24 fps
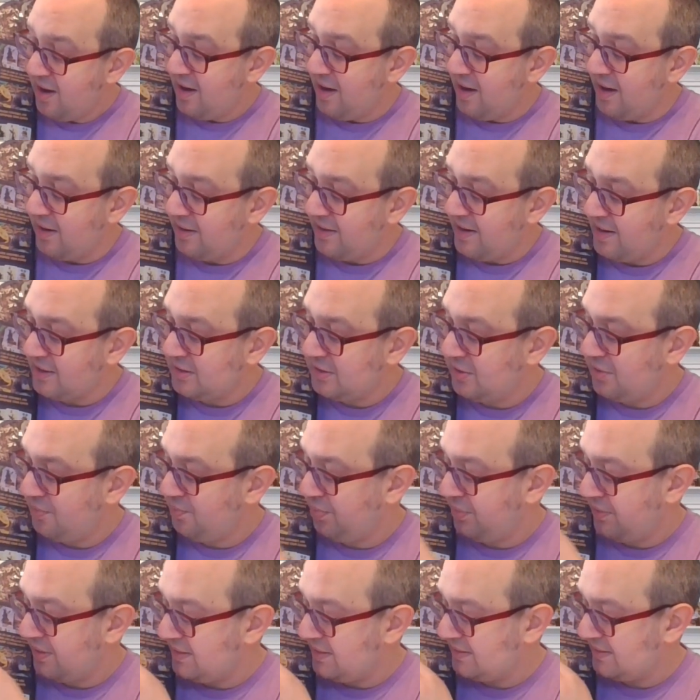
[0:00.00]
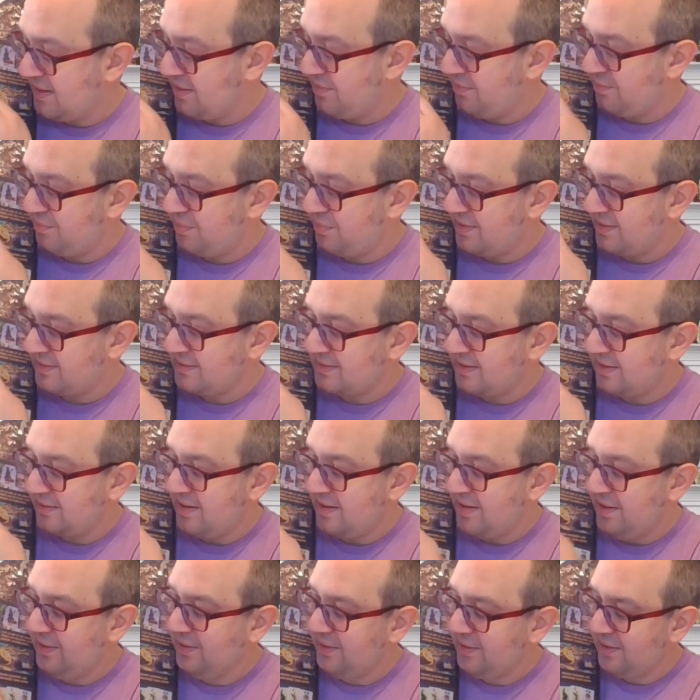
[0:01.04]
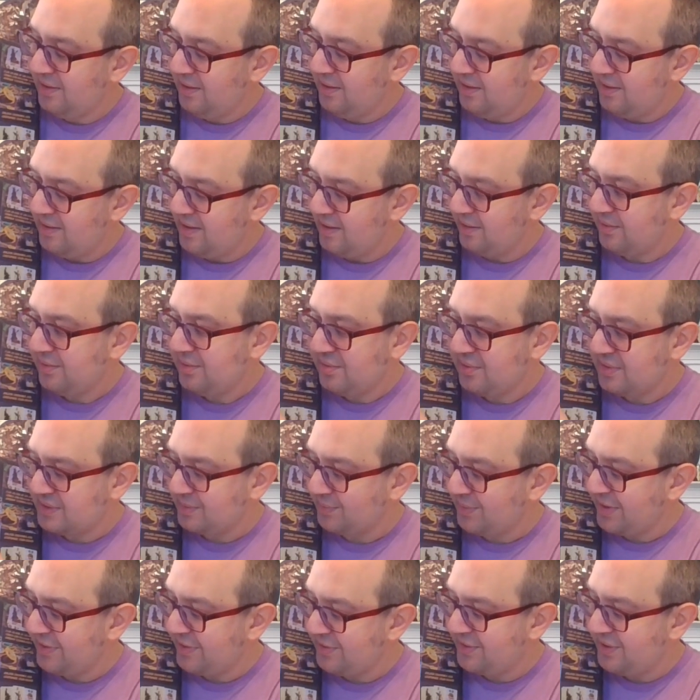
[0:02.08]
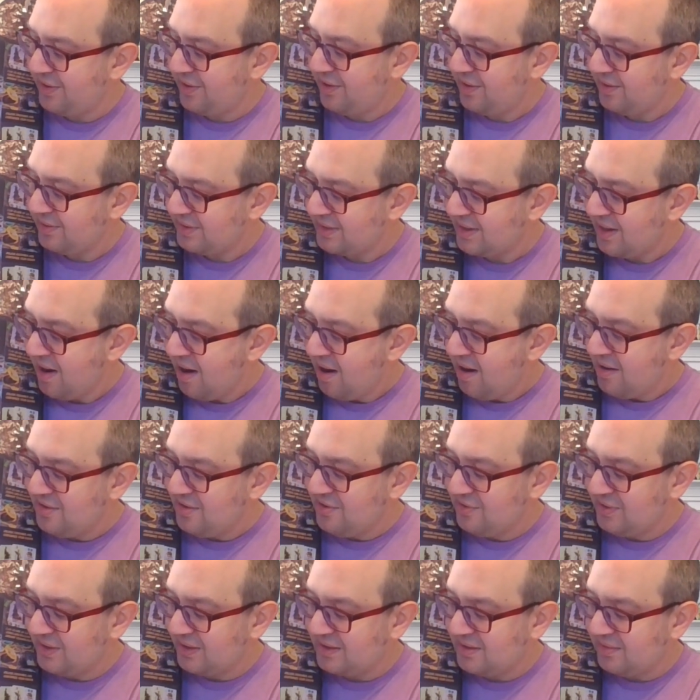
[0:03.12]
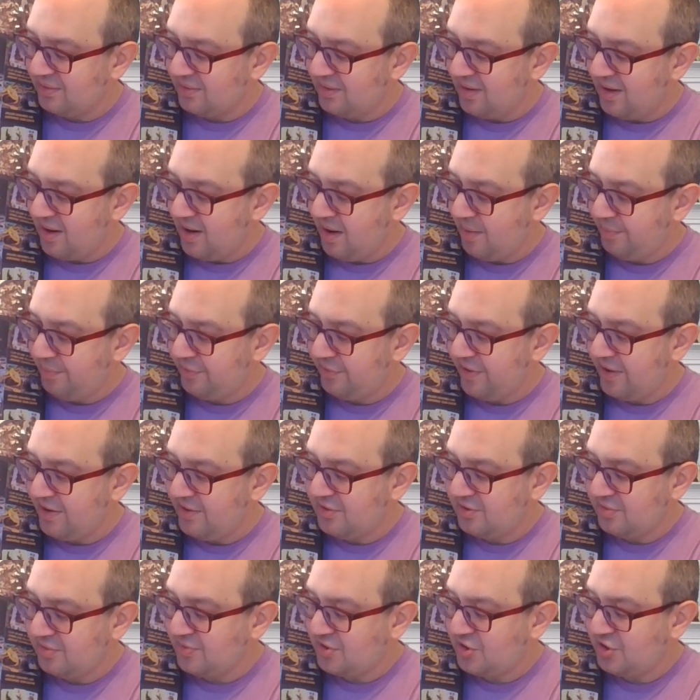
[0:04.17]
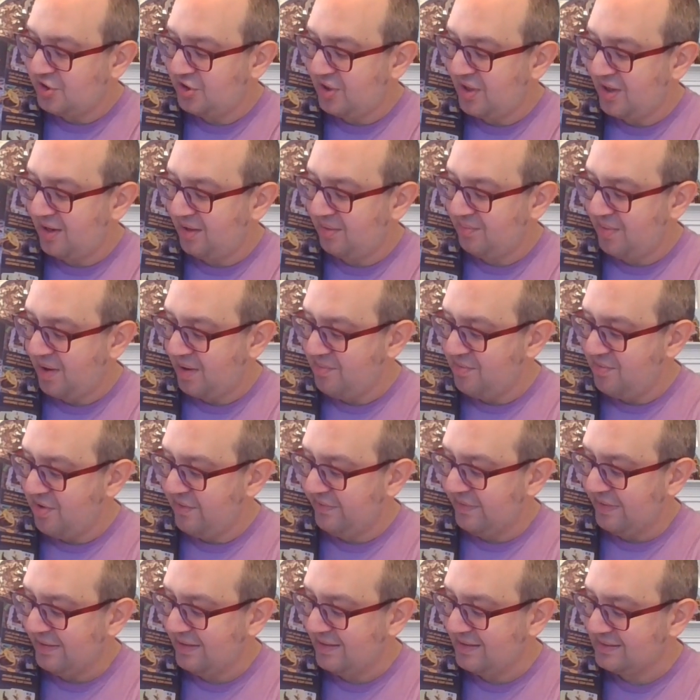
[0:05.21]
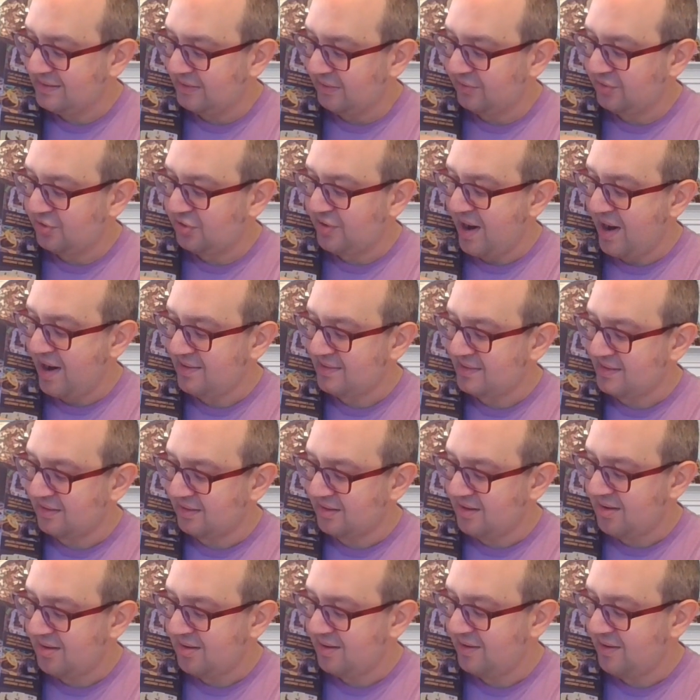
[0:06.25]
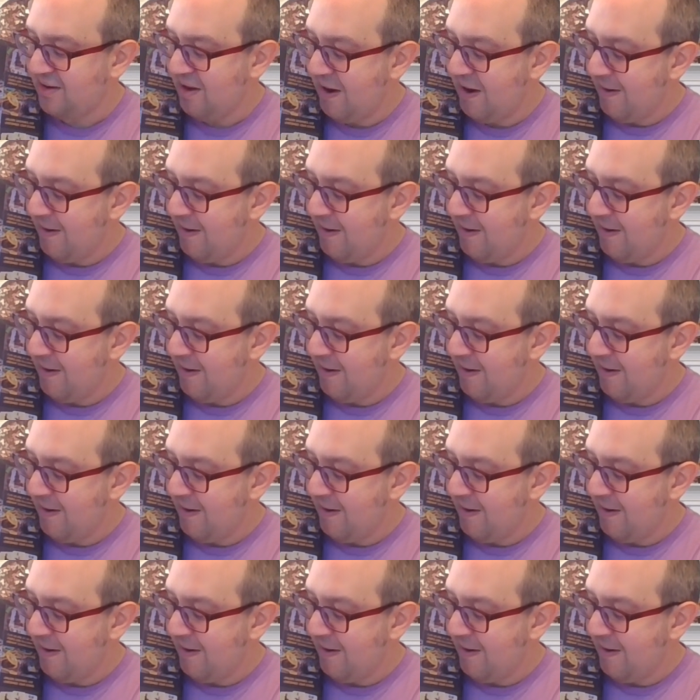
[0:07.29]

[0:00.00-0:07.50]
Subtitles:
And as you place down things on here and do some other cards, you get to upgrade your machine by moving these little tracks along.